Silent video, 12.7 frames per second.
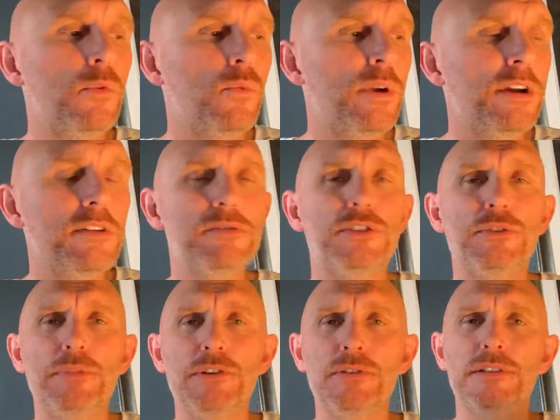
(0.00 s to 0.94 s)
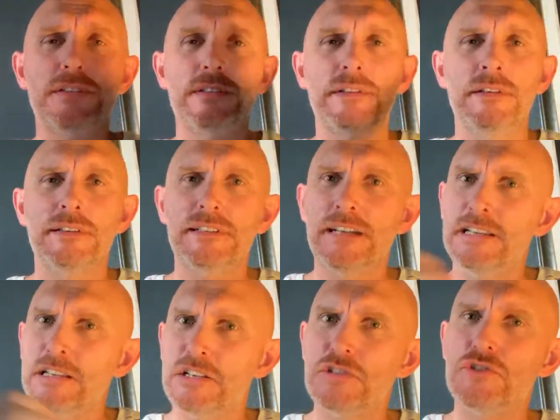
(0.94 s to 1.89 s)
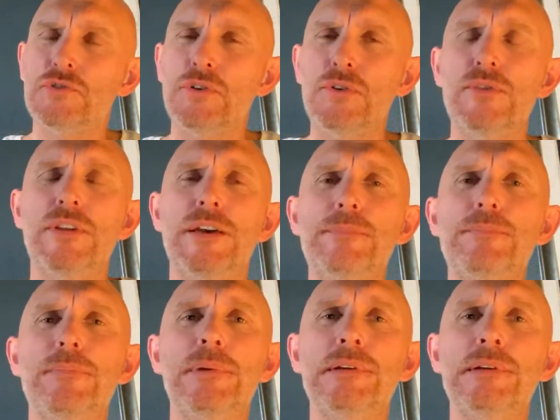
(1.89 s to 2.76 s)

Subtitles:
where the spirits kind of control them